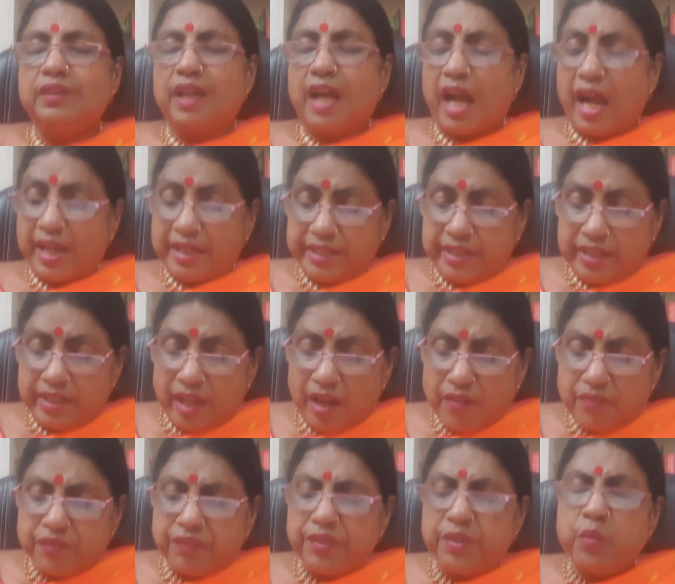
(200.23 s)
I
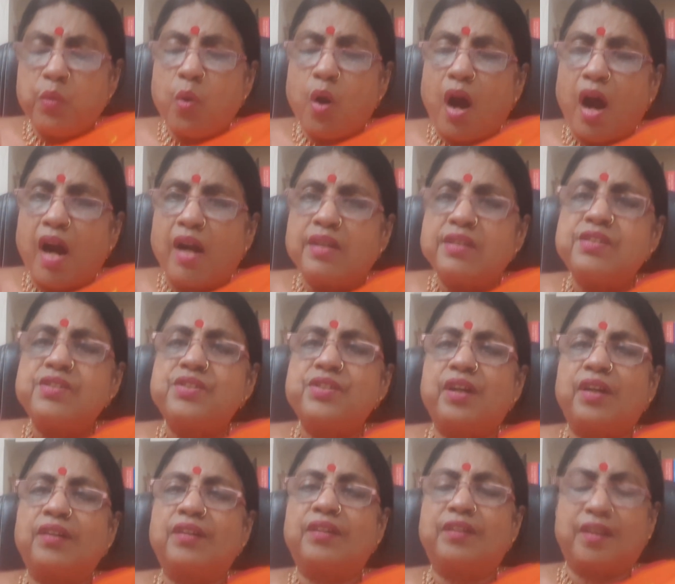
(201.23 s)
love you, heart
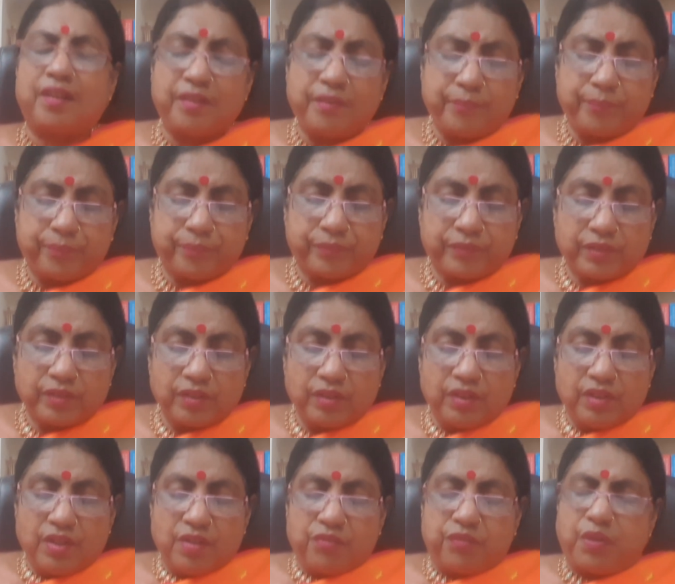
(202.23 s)
chakra,
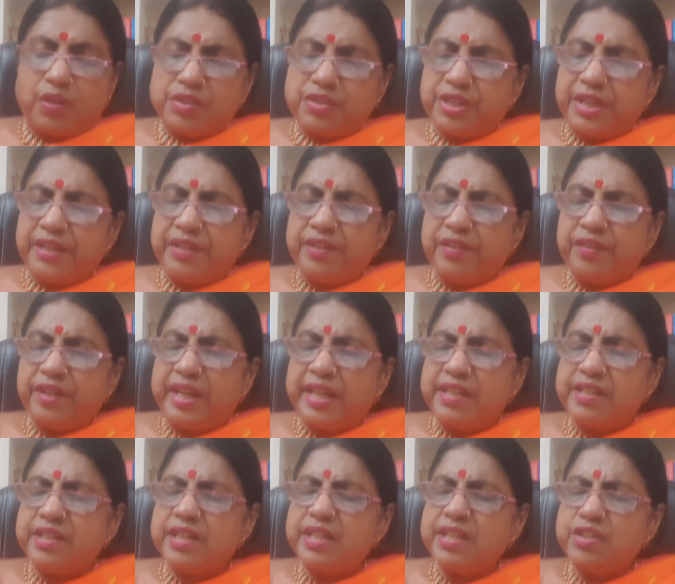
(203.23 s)
for
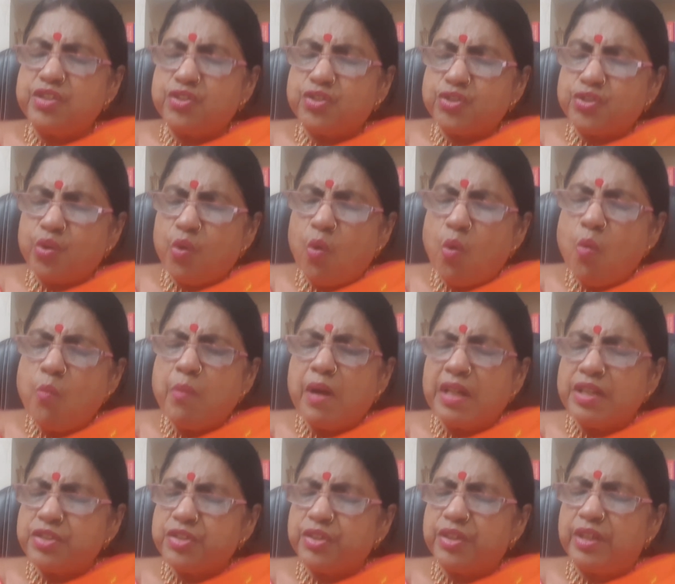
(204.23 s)
generating so
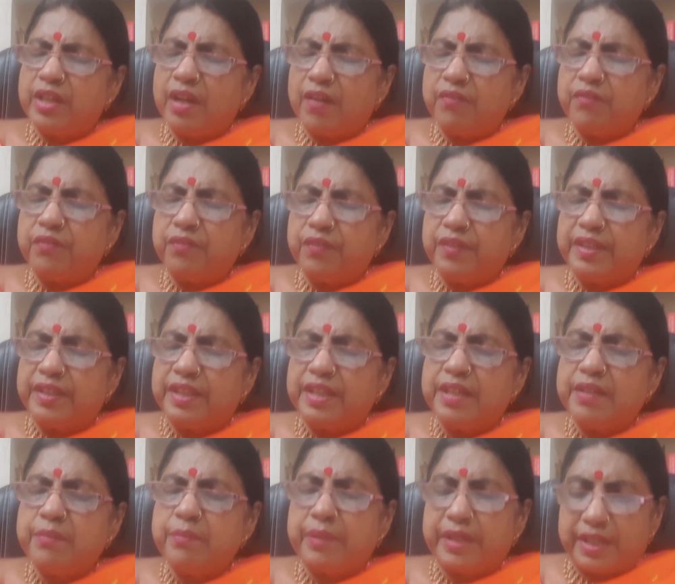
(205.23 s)
much love
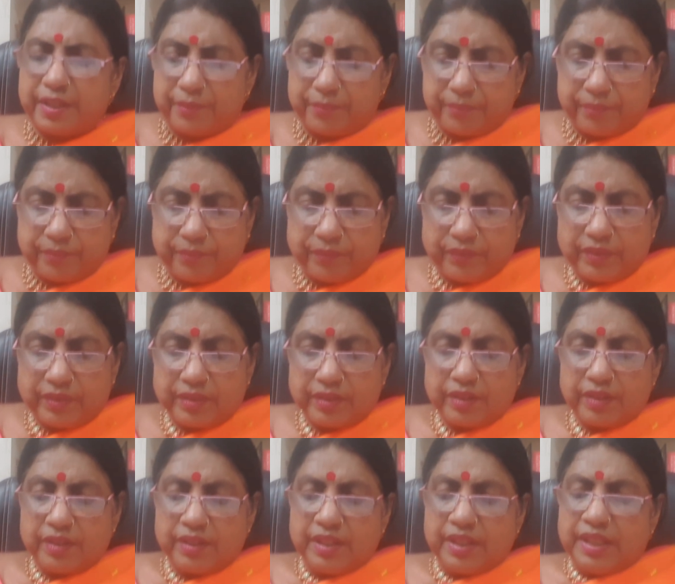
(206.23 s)
within me.
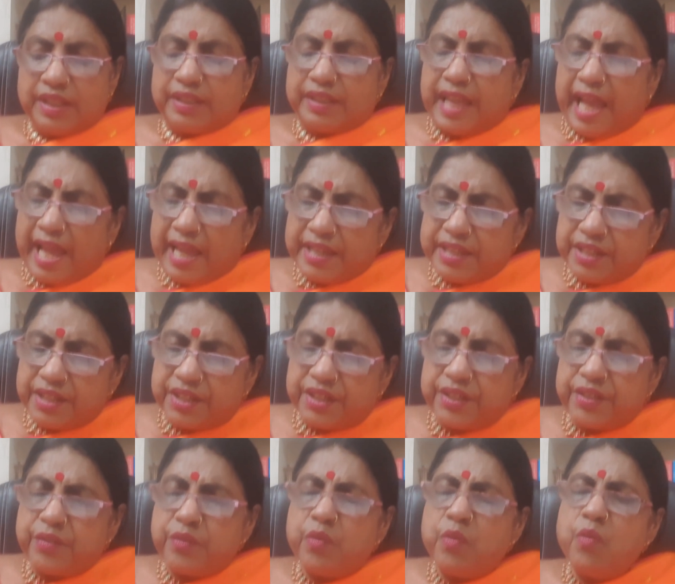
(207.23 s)
Thank
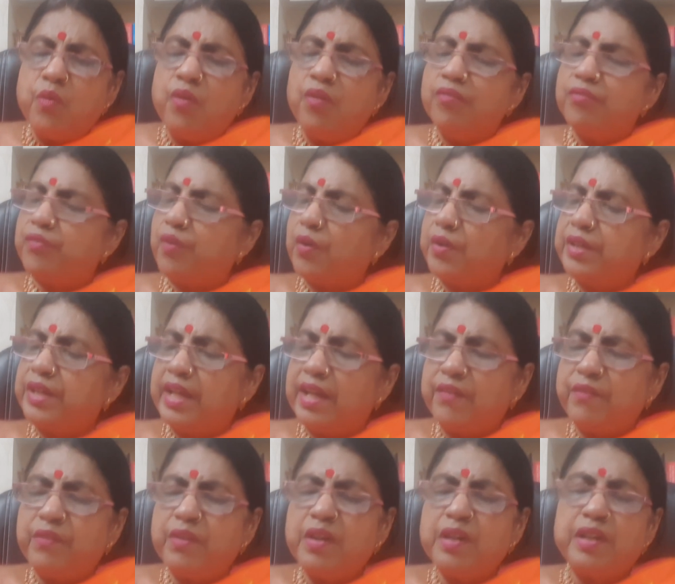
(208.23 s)
you for
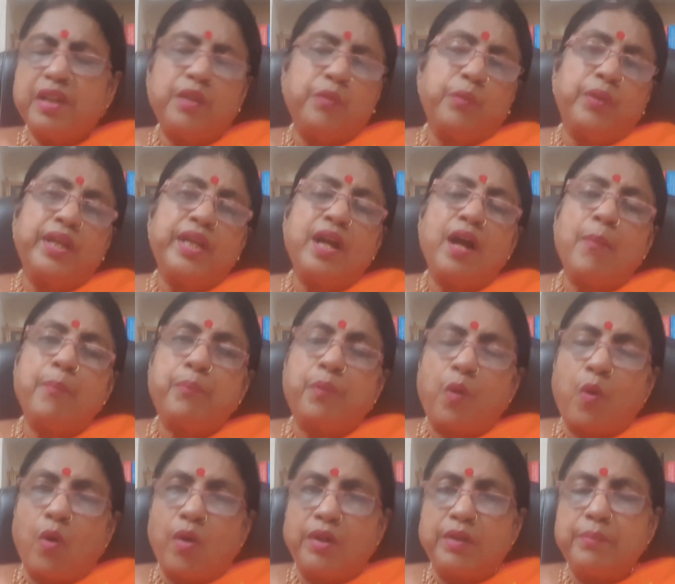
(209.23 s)
never giving up
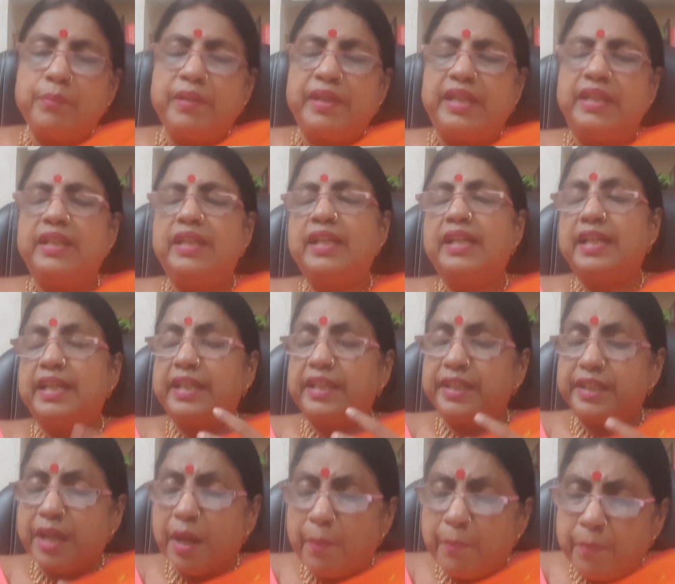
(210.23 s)
on me.
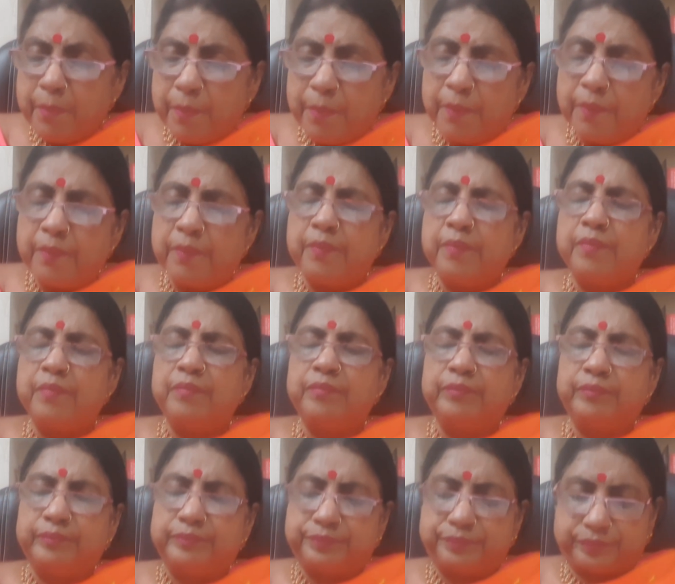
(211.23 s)

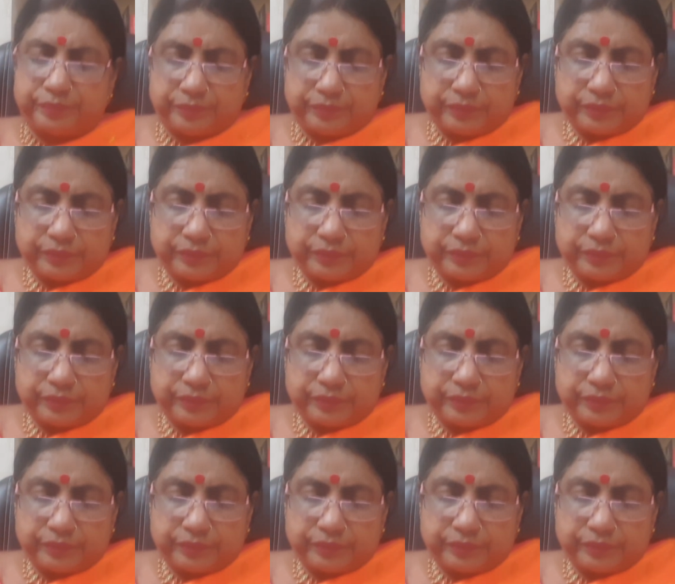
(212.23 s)
Yum.